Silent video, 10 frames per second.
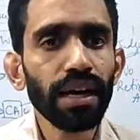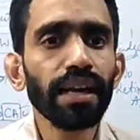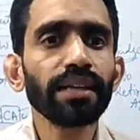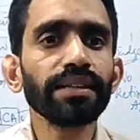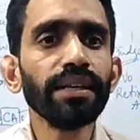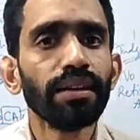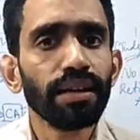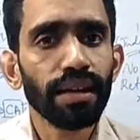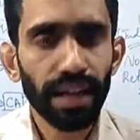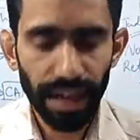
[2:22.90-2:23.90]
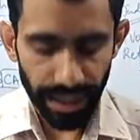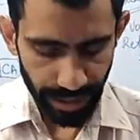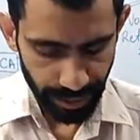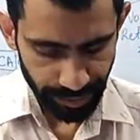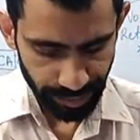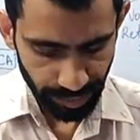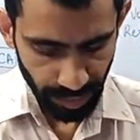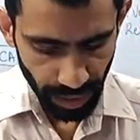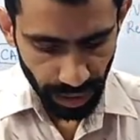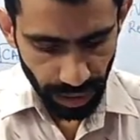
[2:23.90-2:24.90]
elected head.
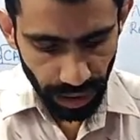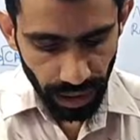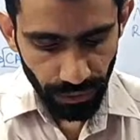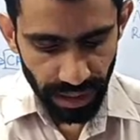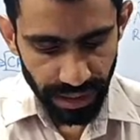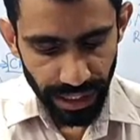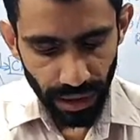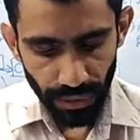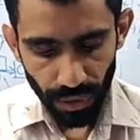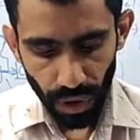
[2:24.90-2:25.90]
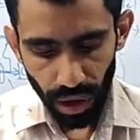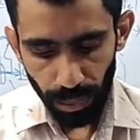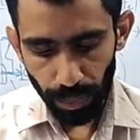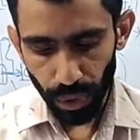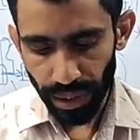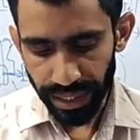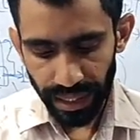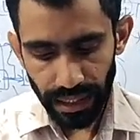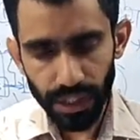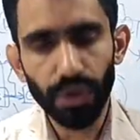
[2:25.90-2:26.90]
Vesting of all
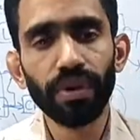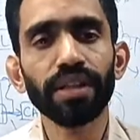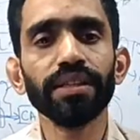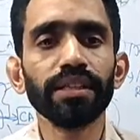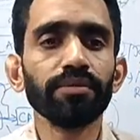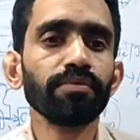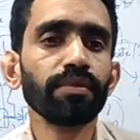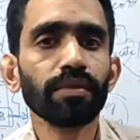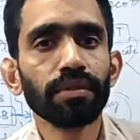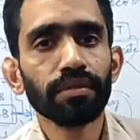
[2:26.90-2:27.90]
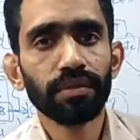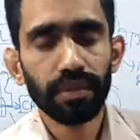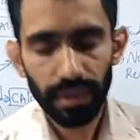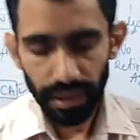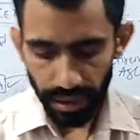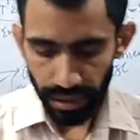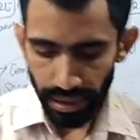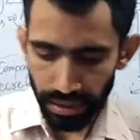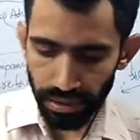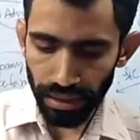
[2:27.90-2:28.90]
political sovereignty
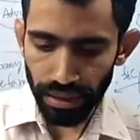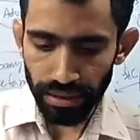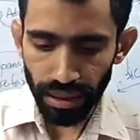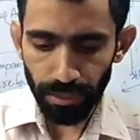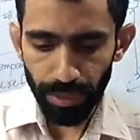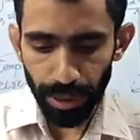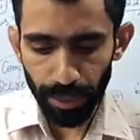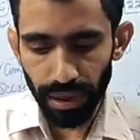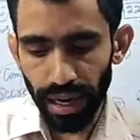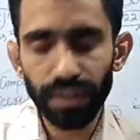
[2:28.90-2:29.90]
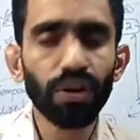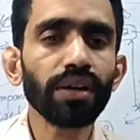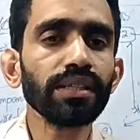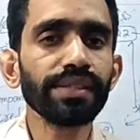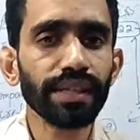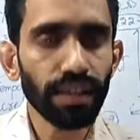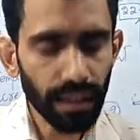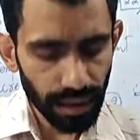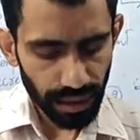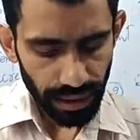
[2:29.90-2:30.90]
in the people and not in
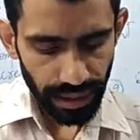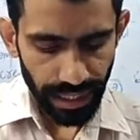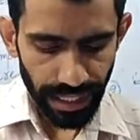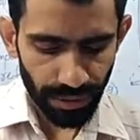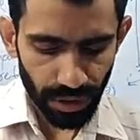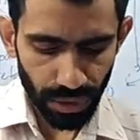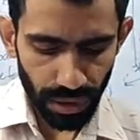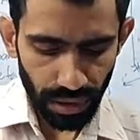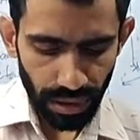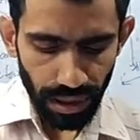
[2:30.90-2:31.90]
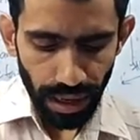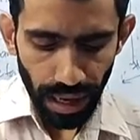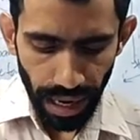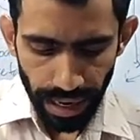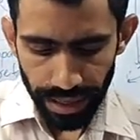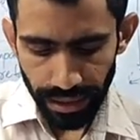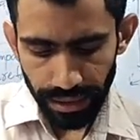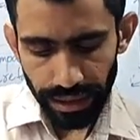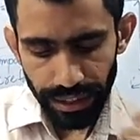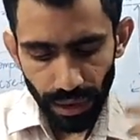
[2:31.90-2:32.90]
single individual.
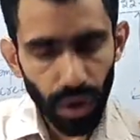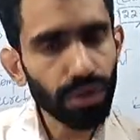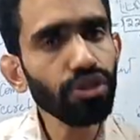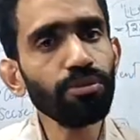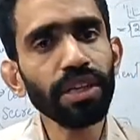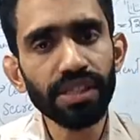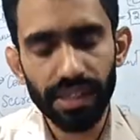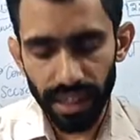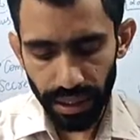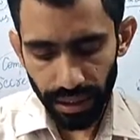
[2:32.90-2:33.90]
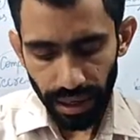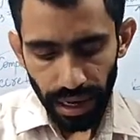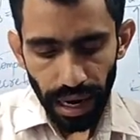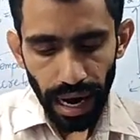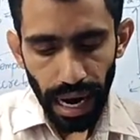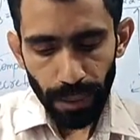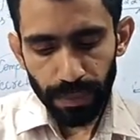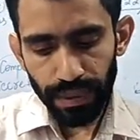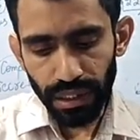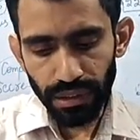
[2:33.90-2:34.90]
And it also means that
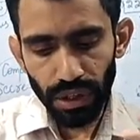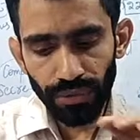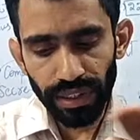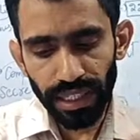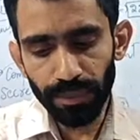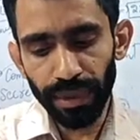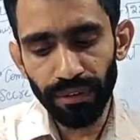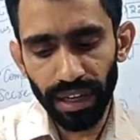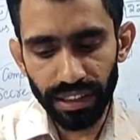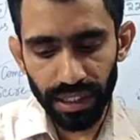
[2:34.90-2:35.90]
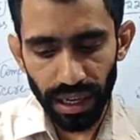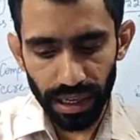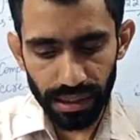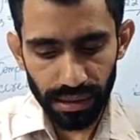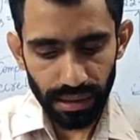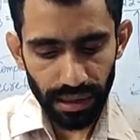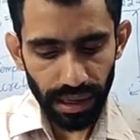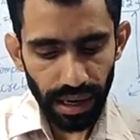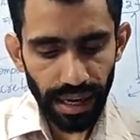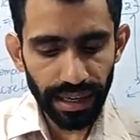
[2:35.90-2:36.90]
absence of any privileged class,
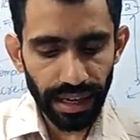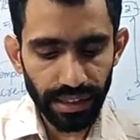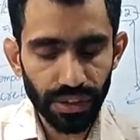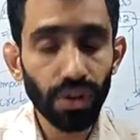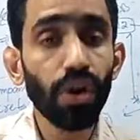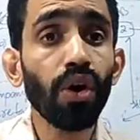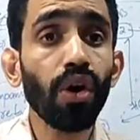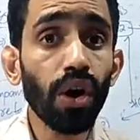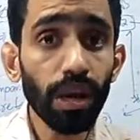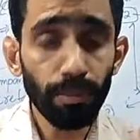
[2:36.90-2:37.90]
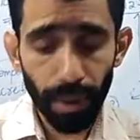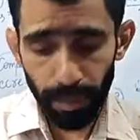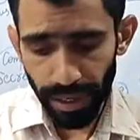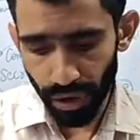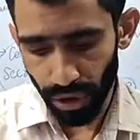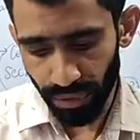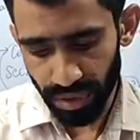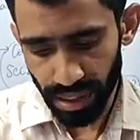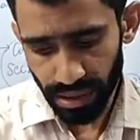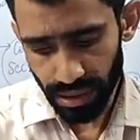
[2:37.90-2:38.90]
and hence all public
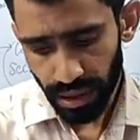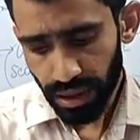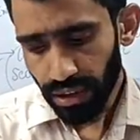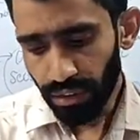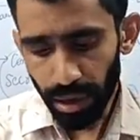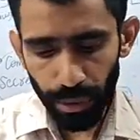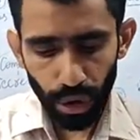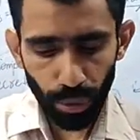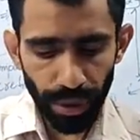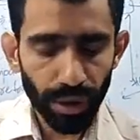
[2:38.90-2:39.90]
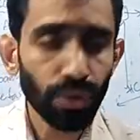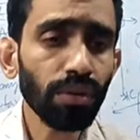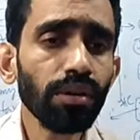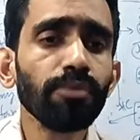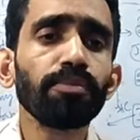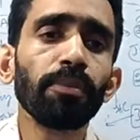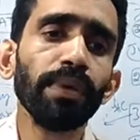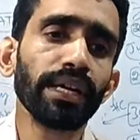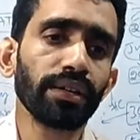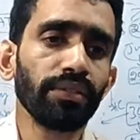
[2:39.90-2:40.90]
offices will be open to
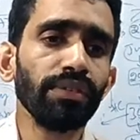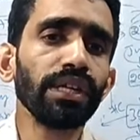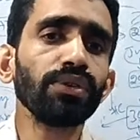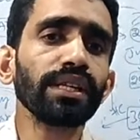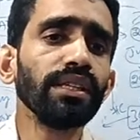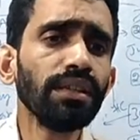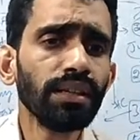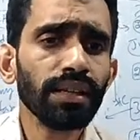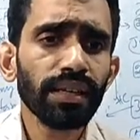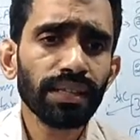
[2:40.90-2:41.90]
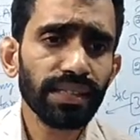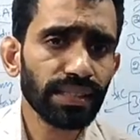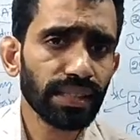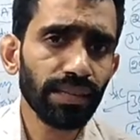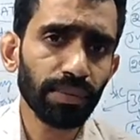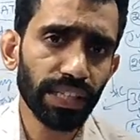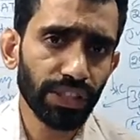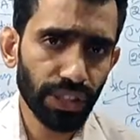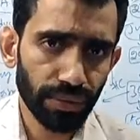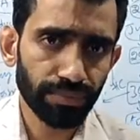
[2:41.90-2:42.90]
public without any
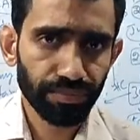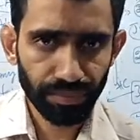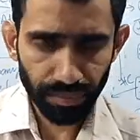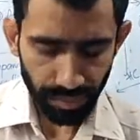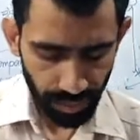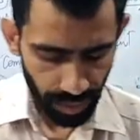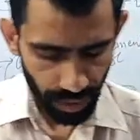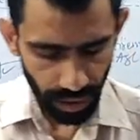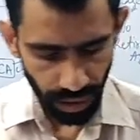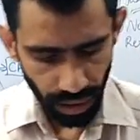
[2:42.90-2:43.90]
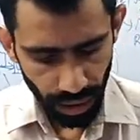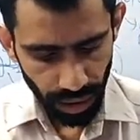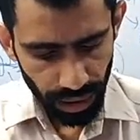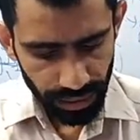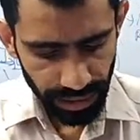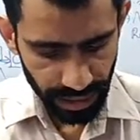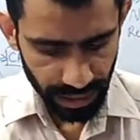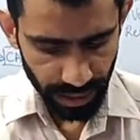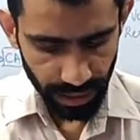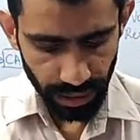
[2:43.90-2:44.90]
discrimination.
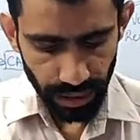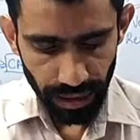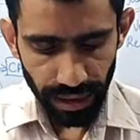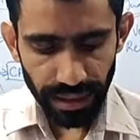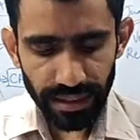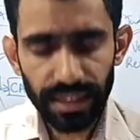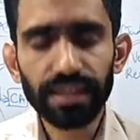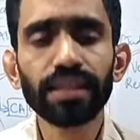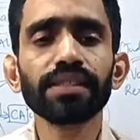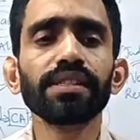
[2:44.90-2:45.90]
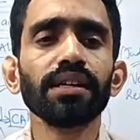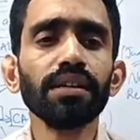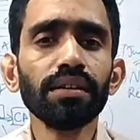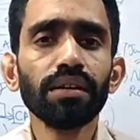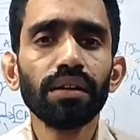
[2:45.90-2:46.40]
Next, let us discuss the